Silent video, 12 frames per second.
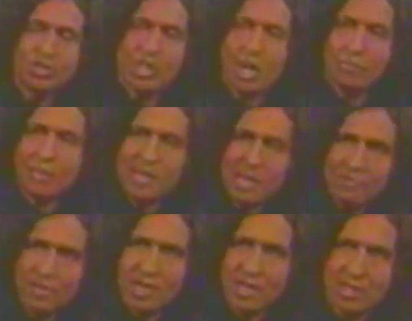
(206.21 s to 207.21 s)
you start
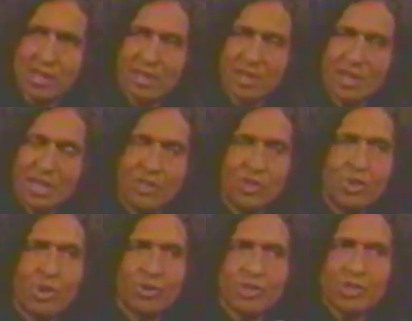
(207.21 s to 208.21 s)
believing it, and then
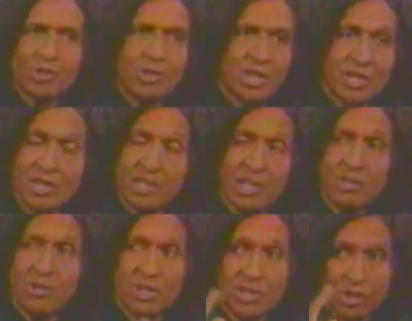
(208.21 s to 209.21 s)
you go to school and they tell
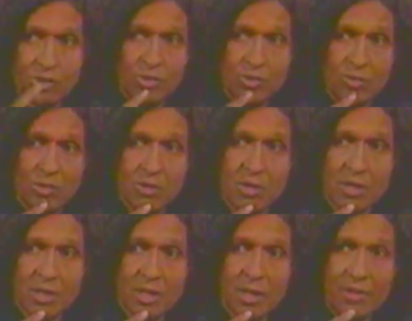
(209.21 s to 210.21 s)
you in the school
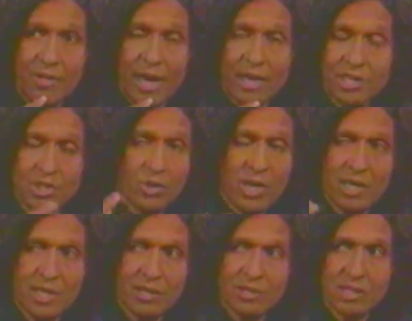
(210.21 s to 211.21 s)
that it's okay
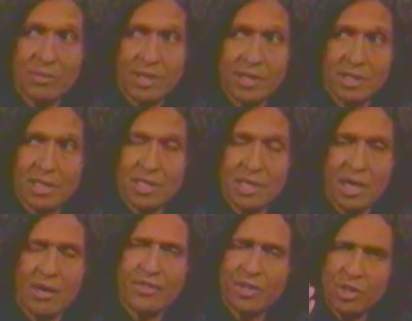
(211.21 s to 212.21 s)
to kill something that doesn't
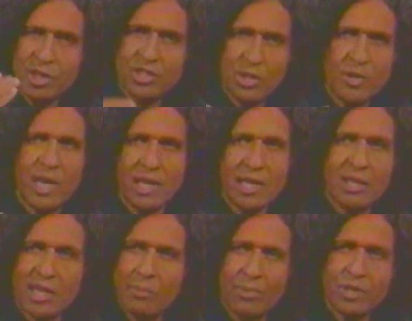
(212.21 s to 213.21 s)
count, then it's okay to
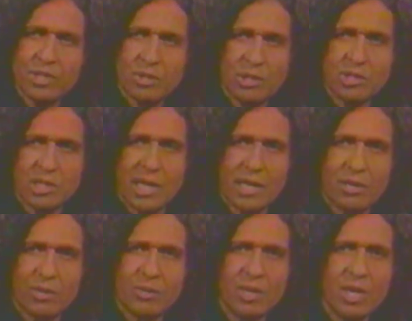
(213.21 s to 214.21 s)
kill that person who looks like
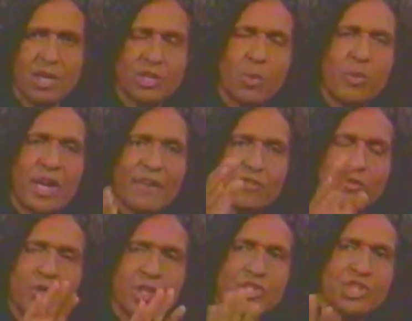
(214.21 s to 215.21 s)
you. So we have to
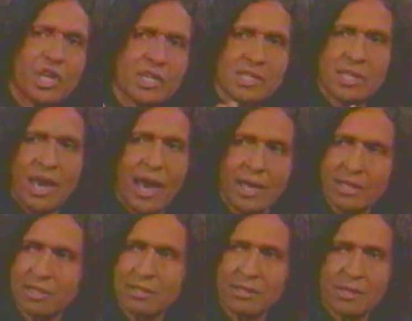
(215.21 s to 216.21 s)
readjust that.
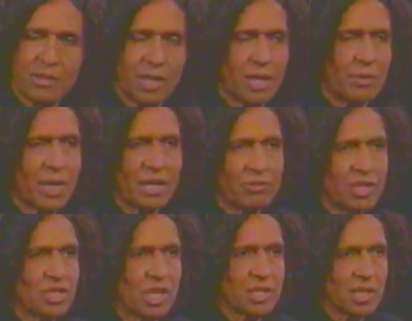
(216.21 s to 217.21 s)
Okay, we got to
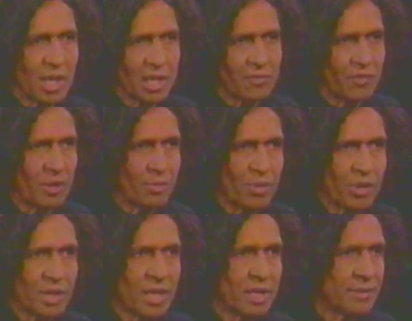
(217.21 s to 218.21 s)
readjust that. It's very
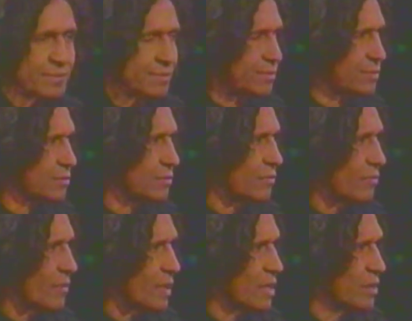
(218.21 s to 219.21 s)
important. That's beautiful.
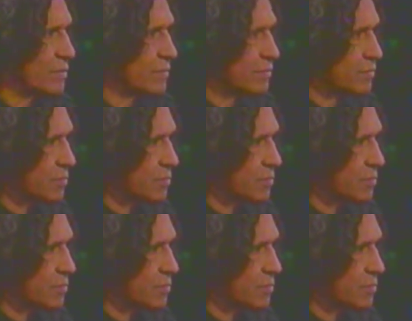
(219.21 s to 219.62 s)
Well, thank you for